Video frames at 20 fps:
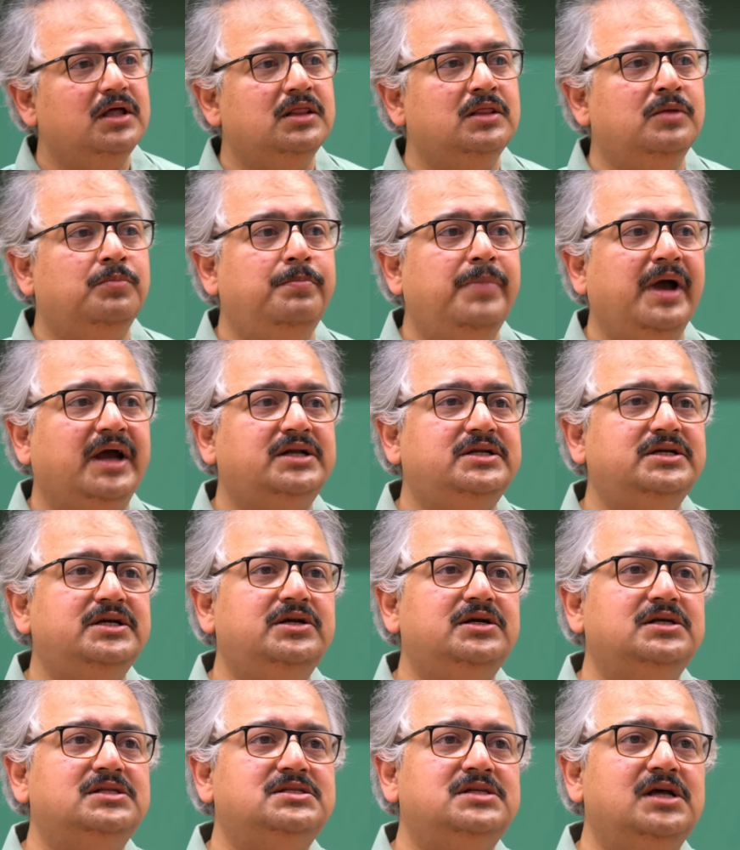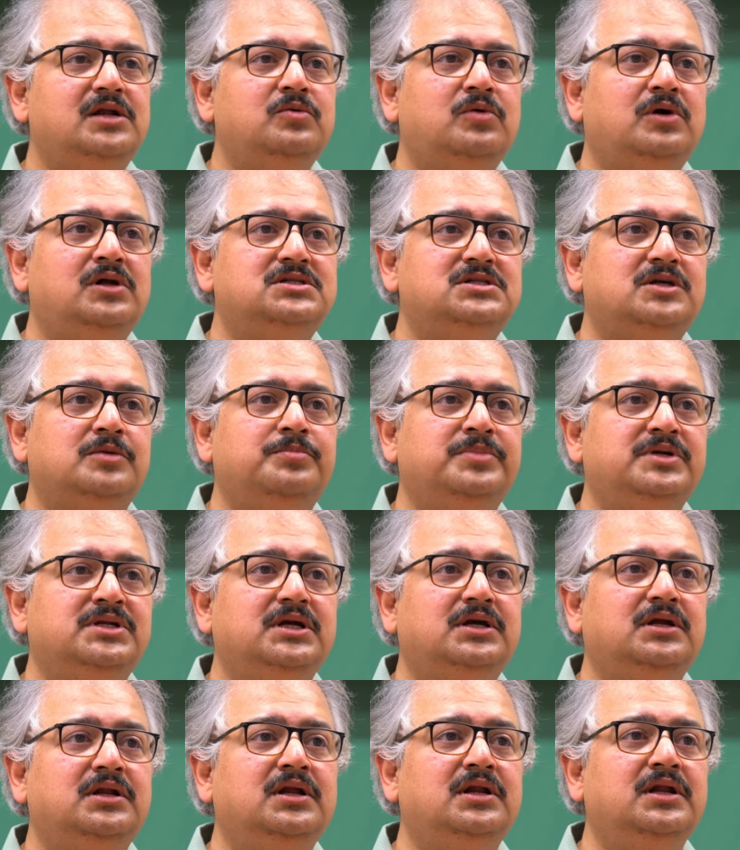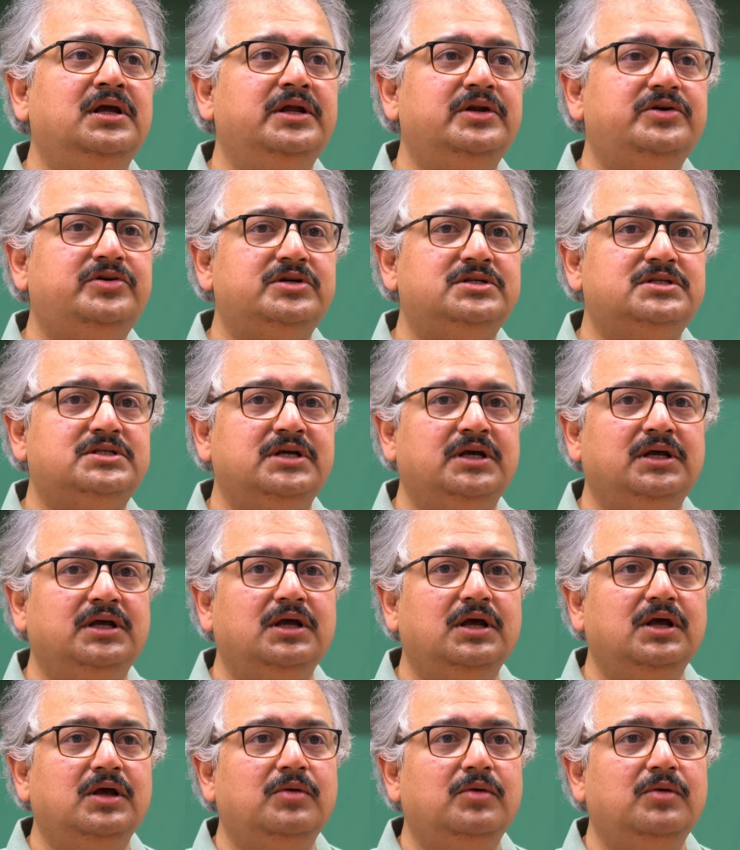The bacterial cell walls are particularly interesting